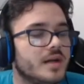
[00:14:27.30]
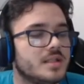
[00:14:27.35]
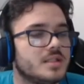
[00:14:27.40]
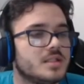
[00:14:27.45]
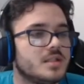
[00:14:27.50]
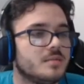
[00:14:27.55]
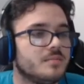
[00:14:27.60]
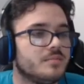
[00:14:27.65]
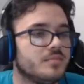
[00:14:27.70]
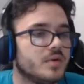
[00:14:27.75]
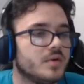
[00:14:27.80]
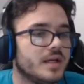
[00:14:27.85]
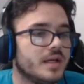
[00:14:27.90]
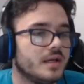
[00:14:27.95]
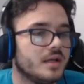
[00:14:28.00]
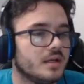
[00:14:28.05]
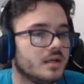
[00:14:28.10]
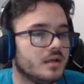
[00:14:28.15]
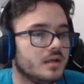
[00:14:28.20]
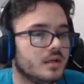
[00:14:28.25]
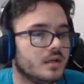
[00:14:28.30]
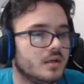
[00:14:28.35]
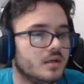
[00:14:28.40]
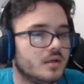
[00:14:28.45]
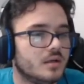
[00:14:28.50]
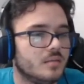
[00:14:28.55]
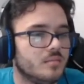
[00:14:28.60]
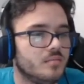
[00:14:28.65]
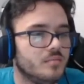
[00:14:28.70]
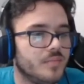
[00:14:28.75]
to bring
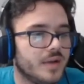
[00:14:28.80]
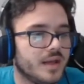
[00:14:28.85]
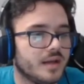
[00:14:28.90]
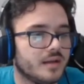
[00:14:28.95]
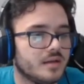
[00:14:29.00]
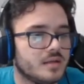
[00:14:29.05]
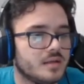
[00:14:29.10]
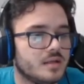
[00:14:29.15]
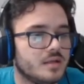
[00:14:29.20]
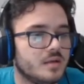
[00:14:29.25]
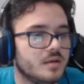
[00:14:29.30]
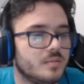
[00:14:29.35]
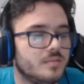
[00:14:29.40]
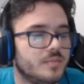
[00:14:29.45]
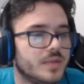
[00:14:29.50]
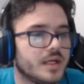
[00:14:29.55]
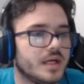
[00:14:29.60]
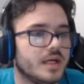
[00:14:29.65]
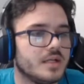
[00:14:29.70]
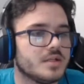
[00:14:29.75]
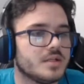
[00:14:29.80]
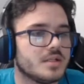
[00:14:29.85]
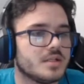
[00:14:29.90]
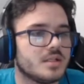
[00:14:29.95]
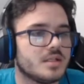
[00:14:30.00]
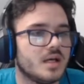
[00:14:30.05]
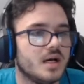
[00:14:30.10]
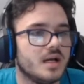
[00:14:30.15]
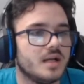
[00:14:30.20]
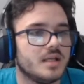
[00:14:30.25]
Banded, but I just
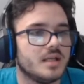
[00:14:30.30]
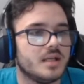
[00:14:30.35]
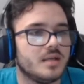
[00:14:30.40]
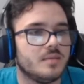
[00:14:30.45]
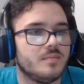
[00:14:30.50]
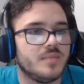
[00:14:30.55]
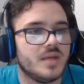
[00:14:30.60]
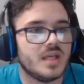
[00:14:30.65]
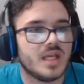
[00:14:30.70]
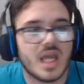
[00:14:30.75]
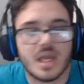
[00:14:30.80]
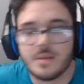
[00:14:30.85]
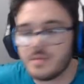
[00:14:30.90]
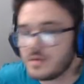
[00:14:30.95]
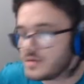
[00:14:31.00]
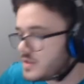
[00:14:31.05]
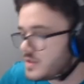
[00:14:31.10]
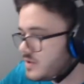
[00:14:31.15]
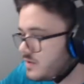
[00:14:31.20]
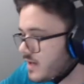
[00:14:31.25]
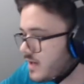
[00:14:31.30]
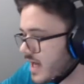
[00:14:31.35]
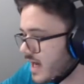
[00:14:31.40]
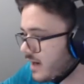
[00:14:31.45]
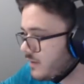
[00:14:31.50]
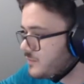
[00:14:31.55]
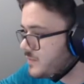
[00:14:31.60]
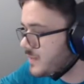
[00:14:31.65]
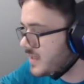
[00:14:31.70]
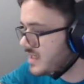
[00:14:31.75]
thought being able to
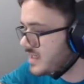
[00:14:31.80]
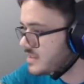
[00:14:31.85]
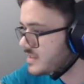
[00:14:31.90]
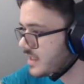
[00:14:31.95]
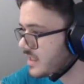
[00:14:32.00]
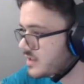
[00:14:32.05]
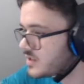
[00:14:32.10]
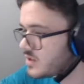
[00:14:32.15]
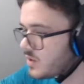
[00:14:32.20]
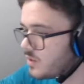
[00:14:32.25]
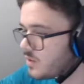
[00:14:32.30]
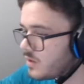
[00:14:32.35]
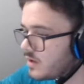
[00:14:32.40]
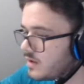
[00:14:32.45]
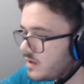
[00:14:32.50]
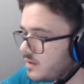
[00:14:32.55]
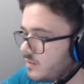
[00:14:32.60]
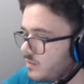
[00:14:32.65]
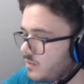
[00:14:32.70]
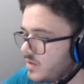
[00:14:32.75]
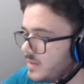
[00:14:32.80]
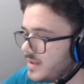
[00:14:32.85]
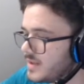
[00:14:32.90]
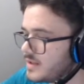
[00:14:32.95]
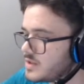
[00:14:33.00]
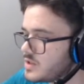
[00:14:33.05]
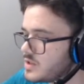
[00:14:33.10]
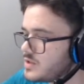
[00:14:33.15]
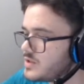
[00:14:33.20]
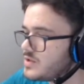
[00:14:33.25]
outpace that Torn would have been,
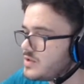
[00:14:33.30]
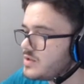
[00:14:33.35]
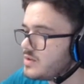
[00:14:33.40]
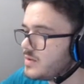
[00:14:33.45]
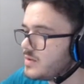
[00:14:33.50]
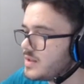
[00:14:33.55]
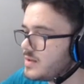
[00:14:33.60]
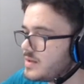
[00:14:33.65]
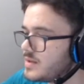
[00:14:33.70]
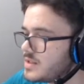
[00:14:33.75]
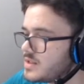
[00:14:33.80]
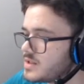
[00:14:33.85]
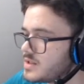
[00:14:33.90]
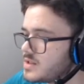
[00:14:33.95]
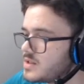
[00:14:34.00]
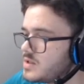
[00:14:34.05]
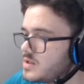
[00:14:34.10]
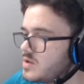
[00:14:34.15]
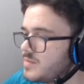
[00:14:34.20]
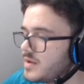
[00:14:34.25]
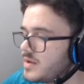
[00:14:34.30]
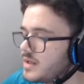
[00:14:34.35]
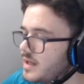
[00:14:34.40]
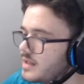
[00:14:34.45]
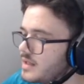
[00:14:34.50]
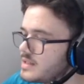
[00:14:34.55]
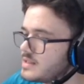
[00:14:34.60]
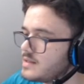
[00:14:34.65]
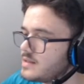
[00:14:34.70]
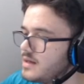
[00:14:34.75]
it was just super
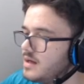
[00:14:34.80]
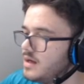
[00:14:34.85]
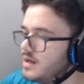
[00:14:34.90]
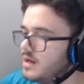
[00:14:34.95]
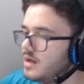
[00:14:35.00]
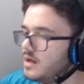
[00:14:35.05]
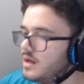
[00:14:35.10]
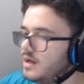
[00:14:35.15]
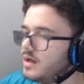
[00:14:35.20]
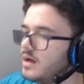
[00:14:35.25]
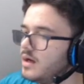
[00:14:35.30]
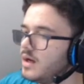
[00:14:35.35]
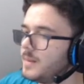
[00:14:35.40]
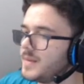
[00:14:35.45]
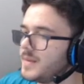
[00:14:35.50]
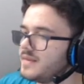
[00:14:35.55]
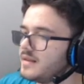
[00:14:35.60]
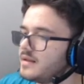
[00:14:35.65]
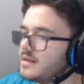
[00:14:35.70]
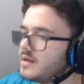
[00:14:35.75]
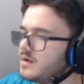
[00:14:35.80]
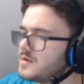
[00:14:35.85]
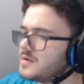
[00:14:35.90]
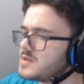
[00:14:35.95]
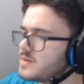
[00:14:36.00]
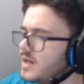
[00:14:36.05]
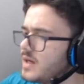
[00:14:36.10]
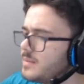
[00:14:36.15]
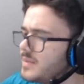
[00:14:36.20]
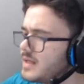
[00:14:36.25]
nice. Um, I think that
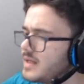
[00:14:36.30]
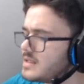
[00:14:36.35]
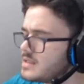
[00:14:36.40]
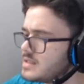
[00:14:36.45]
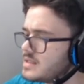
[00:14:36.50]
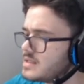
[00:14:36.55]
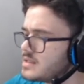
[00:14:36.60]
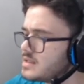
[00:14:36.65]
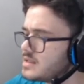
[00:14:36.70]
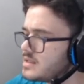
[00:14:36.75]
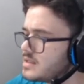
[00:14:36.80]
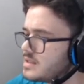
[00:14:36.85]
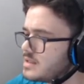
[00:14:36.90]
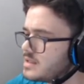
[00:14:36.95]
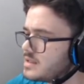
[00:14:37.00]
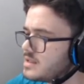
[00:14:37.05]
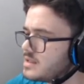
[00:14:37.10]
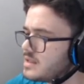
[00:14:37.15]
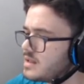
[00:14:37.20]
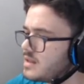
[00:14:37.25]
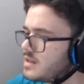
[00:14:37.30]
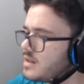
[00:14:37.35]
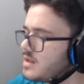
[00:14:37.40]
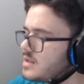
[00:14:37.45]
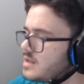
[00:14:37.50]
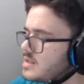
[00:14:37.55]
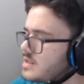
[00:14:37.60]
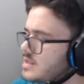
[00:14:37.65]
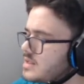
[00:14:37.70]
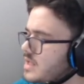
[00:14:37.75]
also outpaces
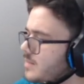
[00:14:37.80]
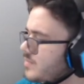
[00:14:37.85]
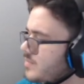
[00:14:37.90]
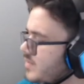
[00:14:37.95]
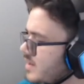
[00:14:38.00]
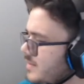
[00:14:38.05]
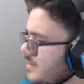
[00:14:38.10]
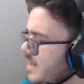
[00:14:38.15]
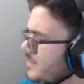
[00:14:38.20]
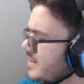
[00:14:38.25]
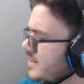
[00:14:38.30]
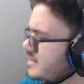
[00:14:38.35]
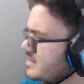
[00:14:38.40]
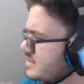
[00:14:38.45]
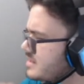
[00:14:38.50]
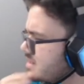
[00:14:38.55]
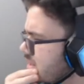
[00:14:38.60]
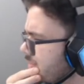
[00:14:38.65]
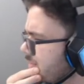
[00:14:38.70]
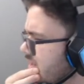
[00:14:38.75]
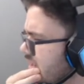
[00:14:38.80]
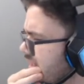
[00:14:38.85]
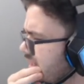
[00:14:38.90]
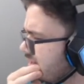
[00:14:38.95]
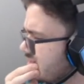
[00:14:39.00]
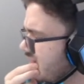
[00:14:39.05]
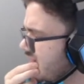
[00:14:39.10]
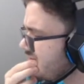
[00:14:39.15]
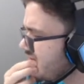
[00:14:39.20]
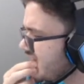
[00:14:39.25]
some, it outpaces something
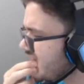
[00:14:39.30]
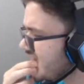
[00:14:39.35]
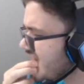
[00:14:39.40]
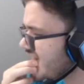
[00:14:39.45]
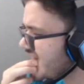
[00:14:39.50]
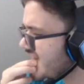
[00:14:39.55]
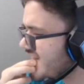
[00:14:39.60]
else, I forget.